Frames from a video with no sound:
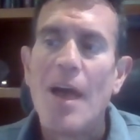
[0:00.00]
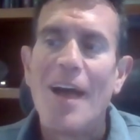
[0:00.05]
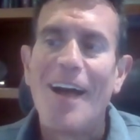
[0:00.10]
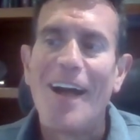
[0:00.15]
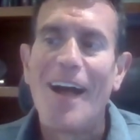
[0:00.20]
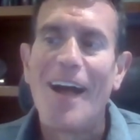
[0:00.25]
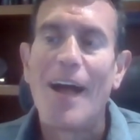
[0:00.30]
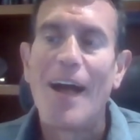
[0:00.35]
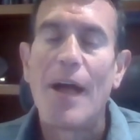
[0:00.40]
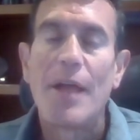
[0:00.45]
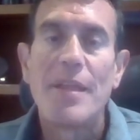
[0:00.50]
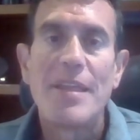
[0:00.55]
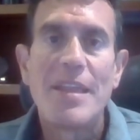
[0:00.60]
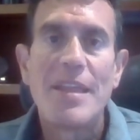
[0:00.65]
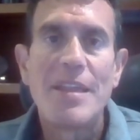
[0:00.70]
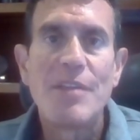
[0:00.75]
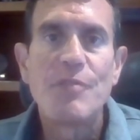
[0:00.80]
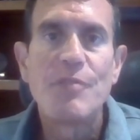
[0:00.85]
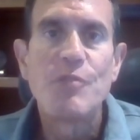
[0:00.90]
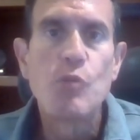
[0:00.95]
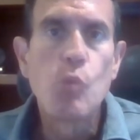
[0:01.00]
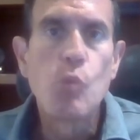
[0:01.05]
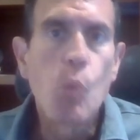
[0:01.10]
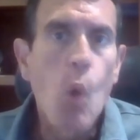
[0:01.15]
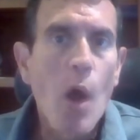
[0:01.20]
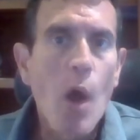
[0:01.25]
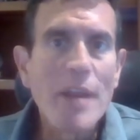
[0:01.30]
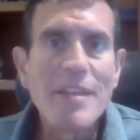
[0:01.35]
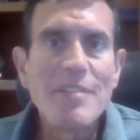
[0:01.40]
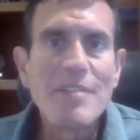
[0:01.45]
Uh, and if you
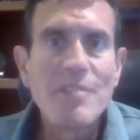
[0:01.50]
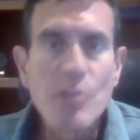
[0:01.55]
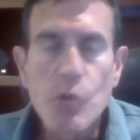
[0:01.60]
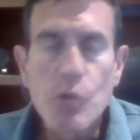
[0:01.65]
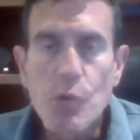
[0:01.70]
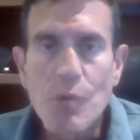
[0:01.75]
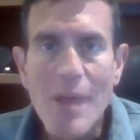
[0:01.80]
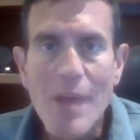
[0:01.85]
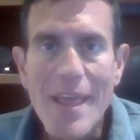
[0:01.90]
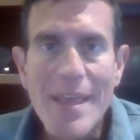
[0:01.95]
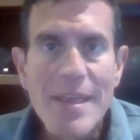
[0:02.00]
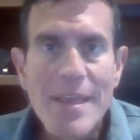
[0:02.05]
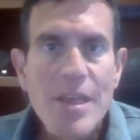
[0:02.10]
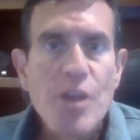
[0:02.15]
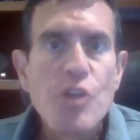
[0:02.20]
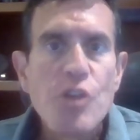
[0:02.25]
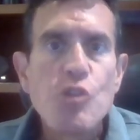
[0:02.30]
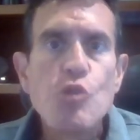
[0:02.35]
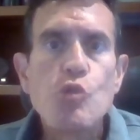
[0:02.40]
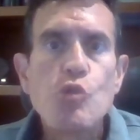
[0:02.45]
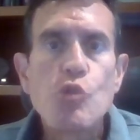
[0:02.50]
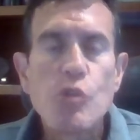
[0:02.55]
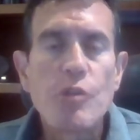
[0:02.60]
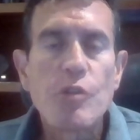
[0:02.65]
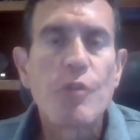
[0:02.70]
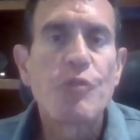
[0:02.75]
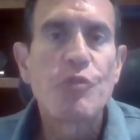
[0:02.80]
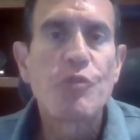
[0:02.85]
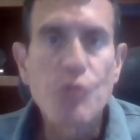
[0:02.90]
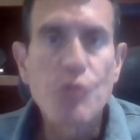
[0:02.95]
wanted Tilray, you could
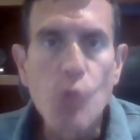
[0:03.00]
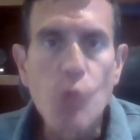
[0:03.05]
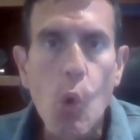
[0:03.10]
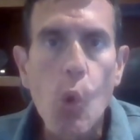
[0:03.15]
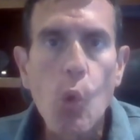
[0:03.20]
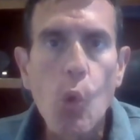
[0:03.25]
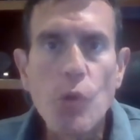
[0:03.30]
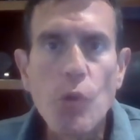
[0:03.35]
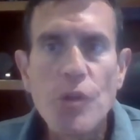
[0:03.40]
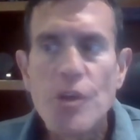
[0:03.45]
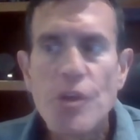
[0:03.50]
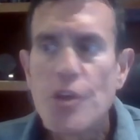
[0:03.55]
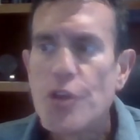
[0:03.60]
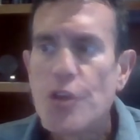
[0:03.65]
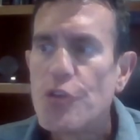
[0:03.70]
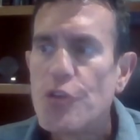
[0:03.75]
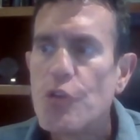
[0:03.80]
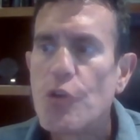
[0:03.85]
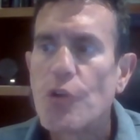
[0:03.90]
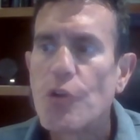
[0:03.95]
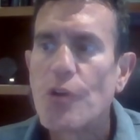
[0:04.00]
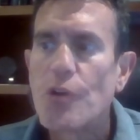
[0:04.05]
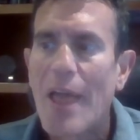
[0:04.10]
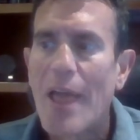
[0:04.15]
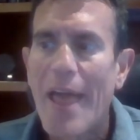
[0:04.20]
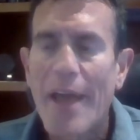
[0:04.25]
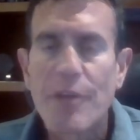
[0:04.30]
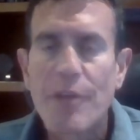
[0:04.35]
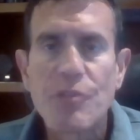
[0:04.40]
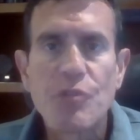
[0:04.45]
have sold your
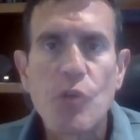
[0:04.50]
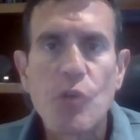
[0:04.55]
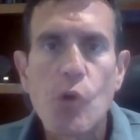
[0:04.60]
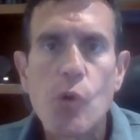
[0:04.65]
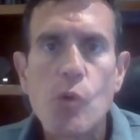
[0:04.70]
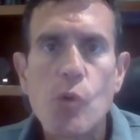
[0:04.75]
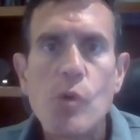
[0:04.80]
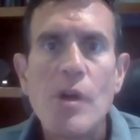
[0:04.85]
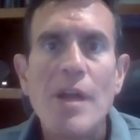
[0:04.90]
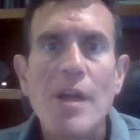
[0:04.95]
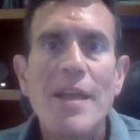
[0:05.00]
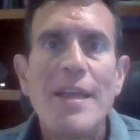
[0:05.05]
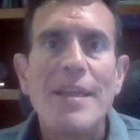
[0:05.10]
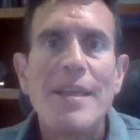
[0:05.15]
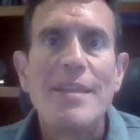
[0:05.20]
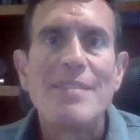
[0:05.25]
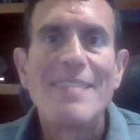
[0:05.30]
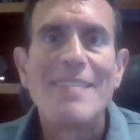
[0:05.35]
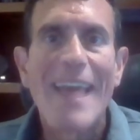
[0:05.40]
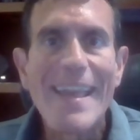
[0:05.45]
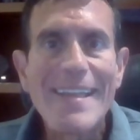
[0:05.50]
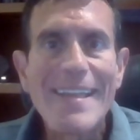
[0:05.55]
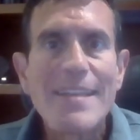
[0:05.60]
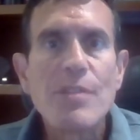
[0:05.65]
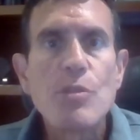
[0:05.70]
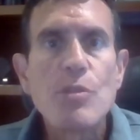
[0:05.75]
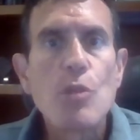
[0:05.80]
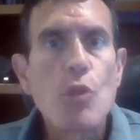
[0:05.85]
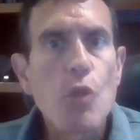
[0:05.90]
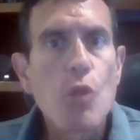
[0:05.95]
Hexo,
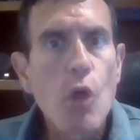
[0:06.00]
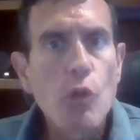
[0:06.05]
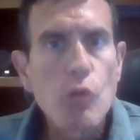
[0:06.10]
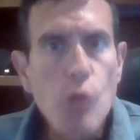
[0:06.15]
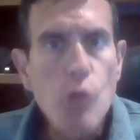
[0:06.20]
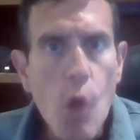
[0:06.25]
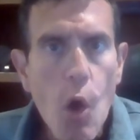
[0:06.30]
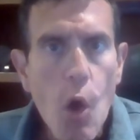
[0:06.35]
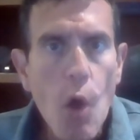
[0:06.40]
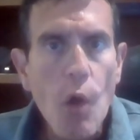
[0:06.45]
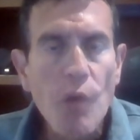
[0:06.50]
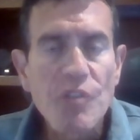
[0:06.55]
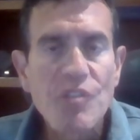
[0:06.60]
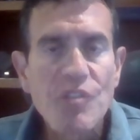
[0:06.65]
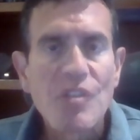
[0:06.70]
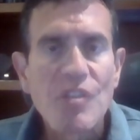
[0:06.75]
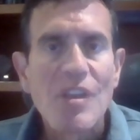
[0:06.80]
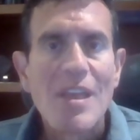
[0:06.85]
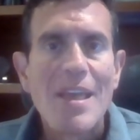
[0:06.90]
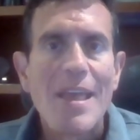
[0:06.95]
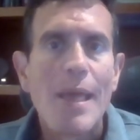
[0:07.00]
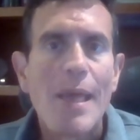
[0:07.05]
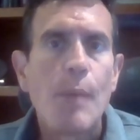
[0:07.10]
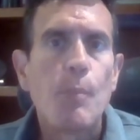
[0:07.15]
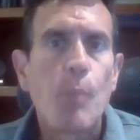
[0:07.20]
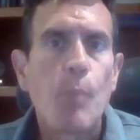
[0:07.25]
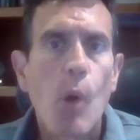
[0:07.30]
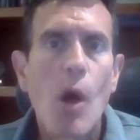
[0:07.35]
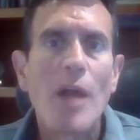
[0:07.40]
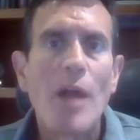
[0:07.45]
taken the loss,
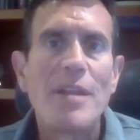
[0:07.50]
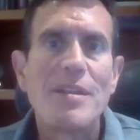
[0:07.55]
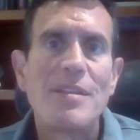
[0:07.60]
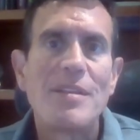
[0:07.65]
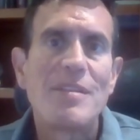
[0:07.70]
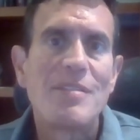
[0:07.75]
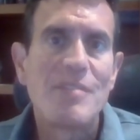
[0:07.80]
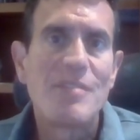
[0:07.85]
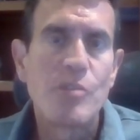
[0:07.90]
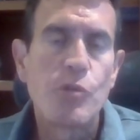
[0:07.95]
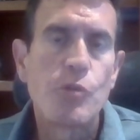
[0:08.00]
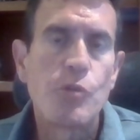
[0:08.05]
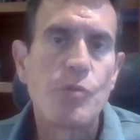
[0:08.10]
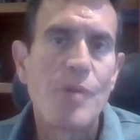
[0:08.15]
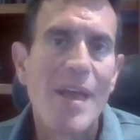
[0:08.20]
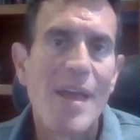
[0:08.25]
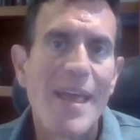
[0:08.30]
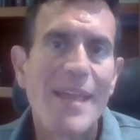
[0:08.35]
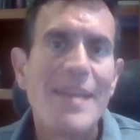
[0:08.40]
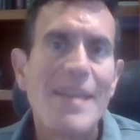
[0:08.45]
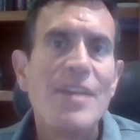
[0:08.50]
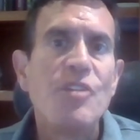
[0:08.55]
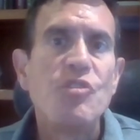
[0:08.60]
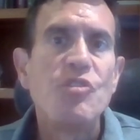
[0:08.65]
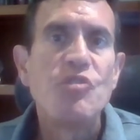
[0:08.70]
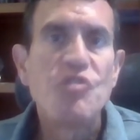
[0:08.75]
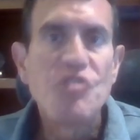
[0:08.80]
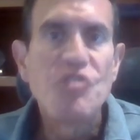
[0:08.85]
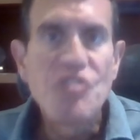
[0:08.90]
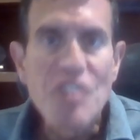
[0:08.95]
and bought Tilray
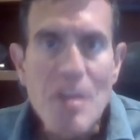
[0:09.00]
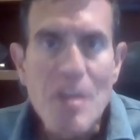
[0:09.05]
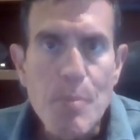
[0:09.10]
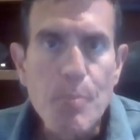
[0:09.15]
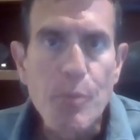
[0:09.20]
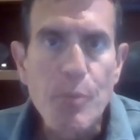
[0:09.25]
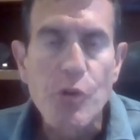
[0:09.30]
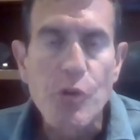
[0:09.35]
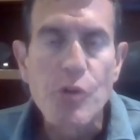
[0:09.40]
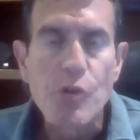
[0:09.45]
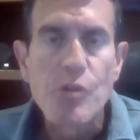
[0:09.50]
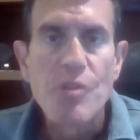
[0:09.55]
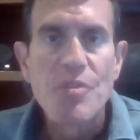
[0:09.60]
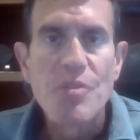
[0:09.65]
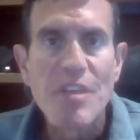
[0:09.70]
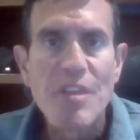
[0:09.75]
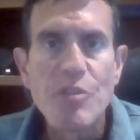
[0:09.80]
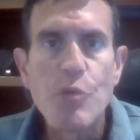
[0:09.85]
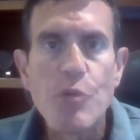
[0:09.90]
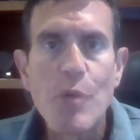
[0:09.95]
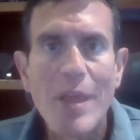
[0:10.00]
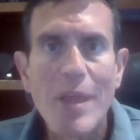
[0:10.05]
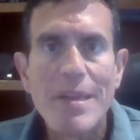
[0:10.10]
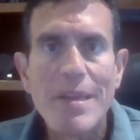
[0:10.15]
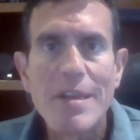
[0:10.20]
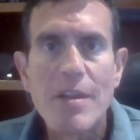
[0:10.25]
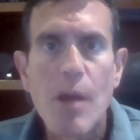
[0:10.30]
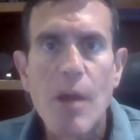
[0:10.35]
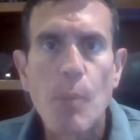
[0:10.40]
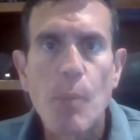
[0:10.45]
cheaper than you
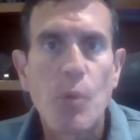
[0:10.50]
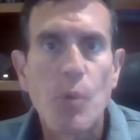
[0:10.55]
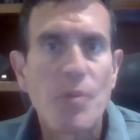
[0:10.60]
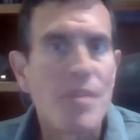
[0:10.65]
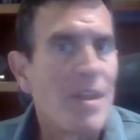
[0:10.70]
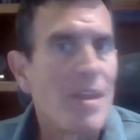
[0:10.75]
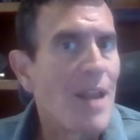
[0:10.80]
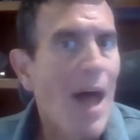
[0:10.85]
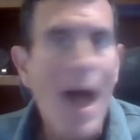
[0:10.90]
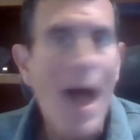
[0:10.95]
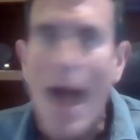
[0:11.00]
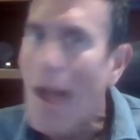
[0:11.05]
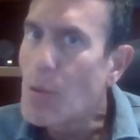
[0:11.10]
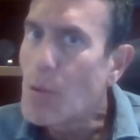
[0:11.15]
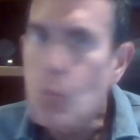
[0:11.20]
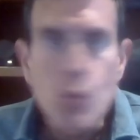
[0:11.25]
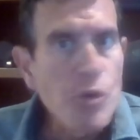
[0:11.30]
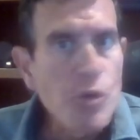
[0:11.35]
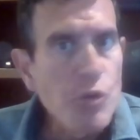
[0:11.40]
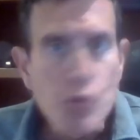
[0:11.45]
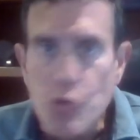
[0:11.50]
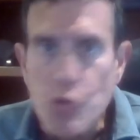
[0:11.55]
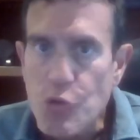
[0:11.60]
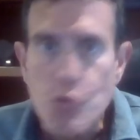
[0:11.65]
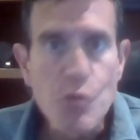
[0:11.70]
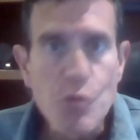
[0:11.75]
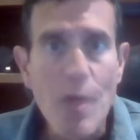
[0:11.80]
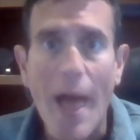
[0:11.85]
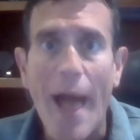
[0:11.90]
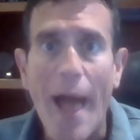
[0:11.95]
ended up with it. I wouldn't do
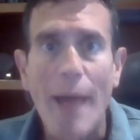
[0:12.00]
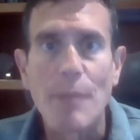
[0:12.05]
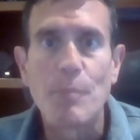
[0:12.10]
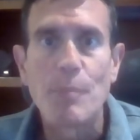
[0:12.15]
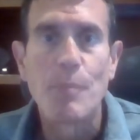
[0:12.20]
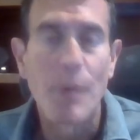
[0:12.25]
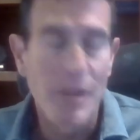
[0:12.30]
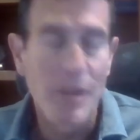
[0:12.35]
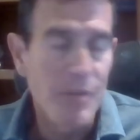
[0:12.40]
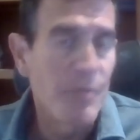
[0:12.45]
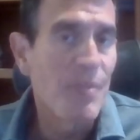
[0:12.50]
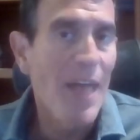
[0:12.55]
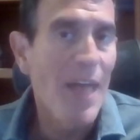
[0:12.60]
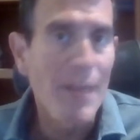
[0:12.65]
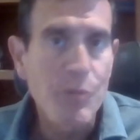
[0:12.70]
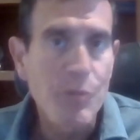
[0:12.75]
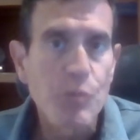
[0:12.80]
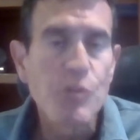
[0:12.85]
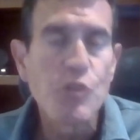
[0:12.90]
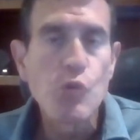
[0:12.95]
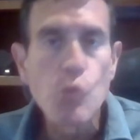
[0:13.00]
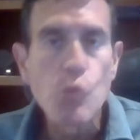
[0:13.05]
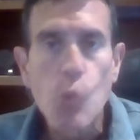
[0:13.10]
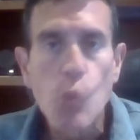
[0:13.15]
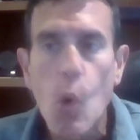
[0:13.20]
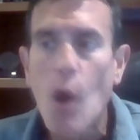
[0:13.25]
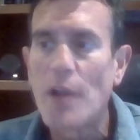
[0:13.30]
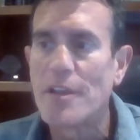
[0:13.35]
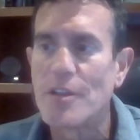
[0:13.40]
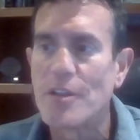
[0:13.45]
that, but if that's what you
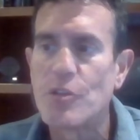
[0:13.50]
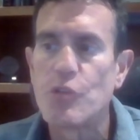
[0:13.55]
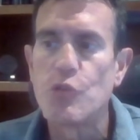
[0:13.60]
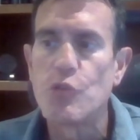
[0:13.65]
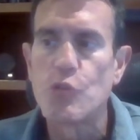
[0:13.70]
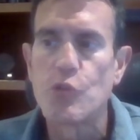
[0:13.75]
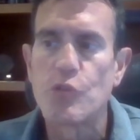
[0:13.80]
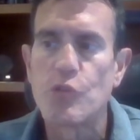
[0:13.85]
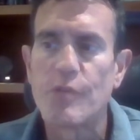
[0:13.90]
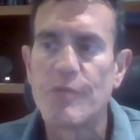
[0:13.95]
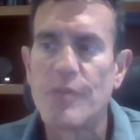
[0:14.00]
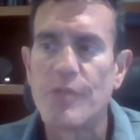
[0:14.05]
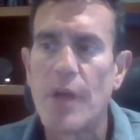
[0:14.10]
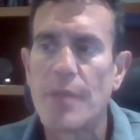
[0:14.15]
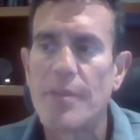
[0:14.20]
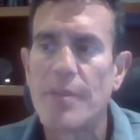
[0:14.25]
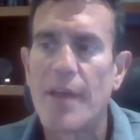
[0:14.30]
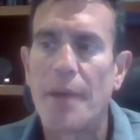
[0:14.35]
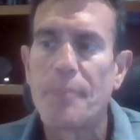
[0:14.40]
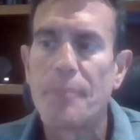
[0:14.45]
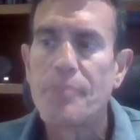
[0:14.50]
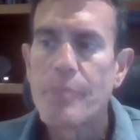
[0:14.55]
wanted, you could have done that.